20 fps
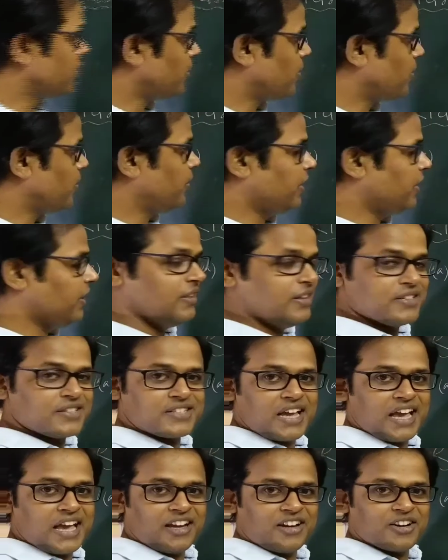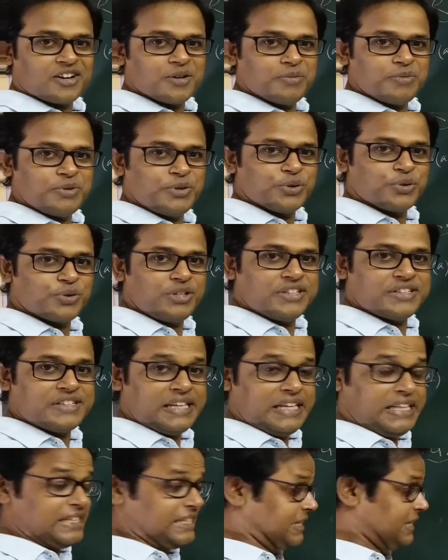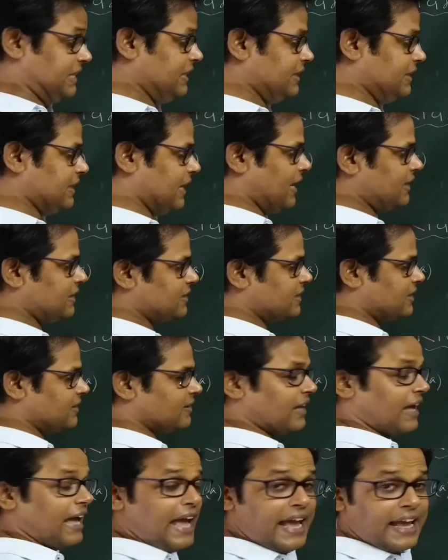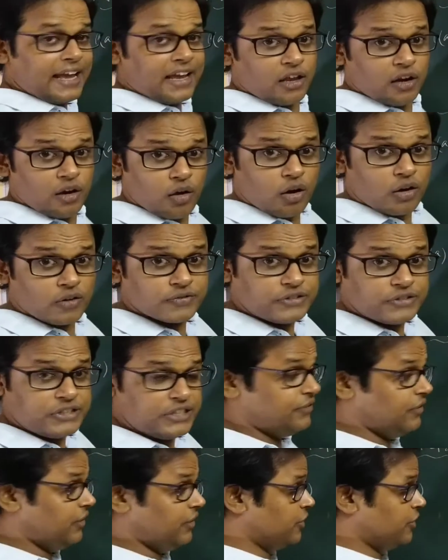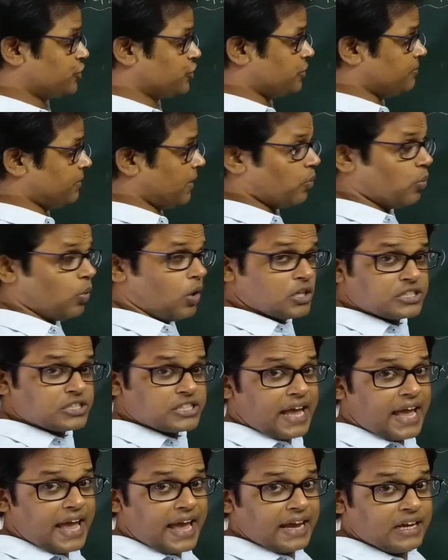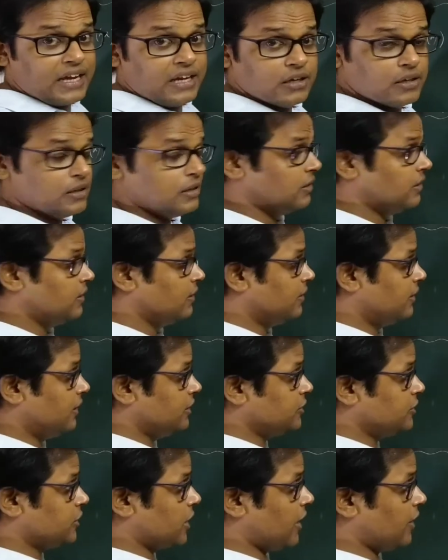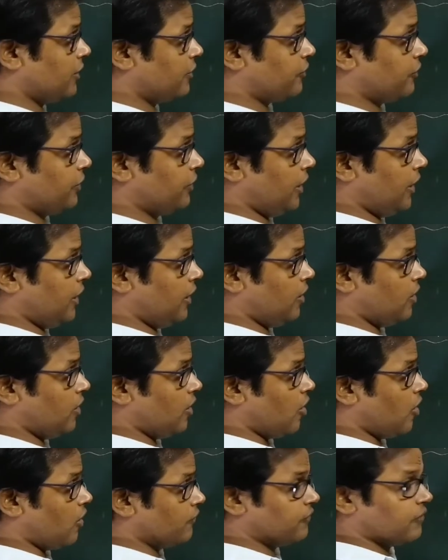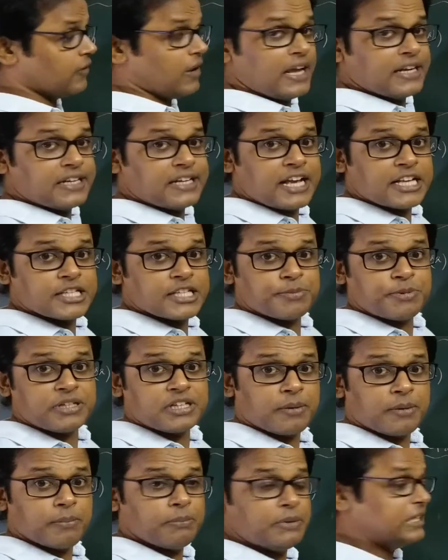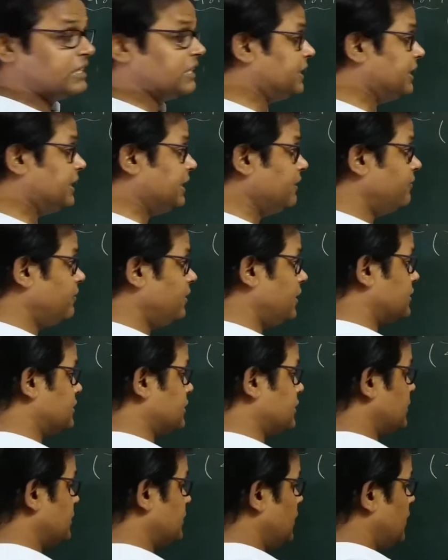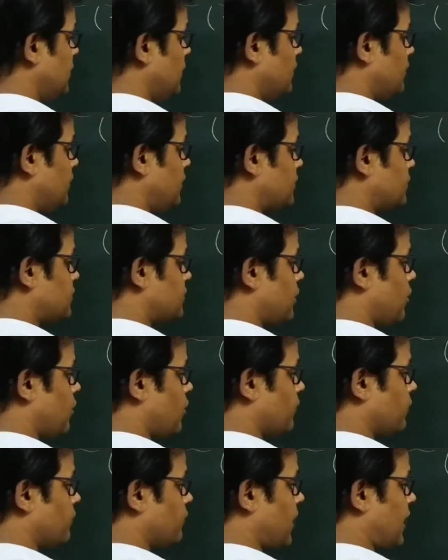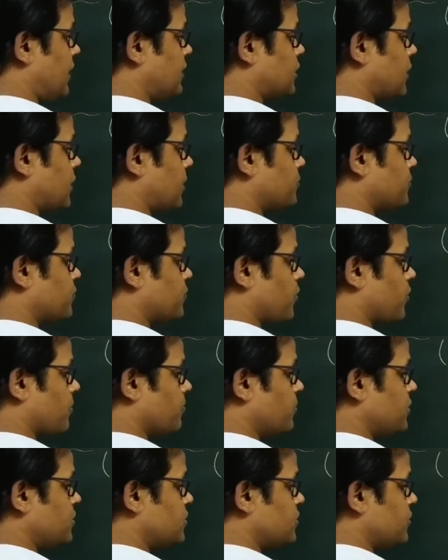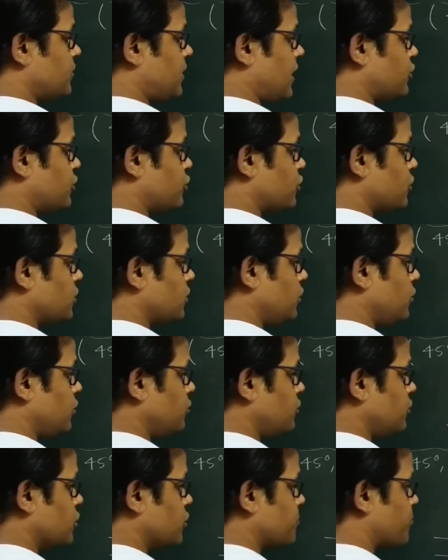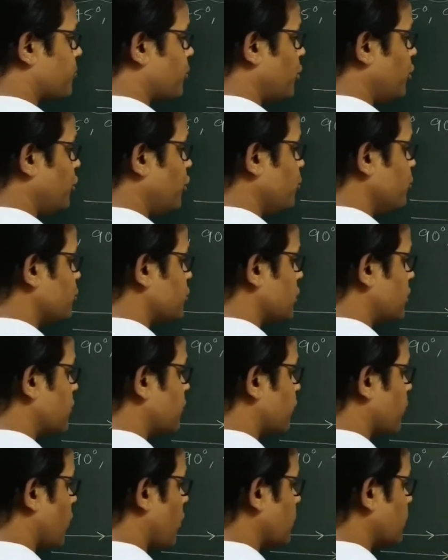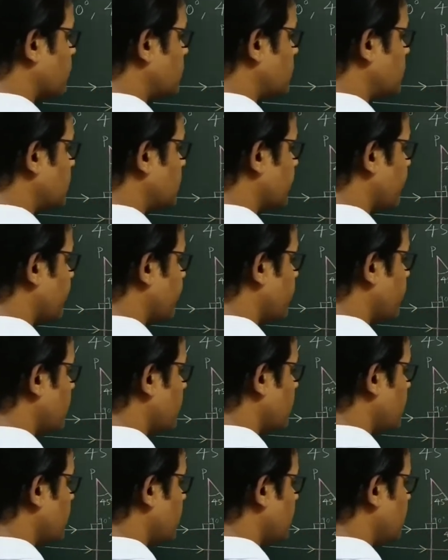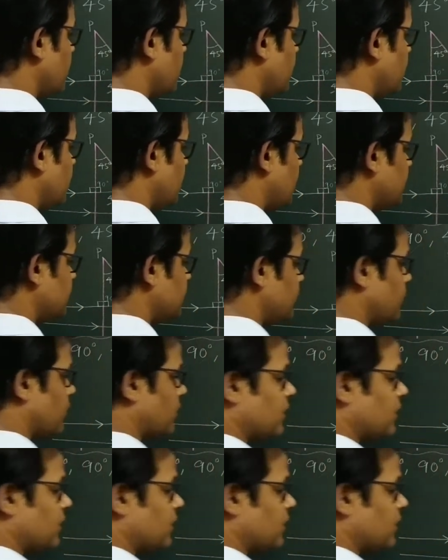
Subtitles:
So in this diagram, you could easily see that the angle of deviation, by what angle the entire ray of light has been completely deviated. This ray of light comes from this direction, you just produce it forward. Yes, you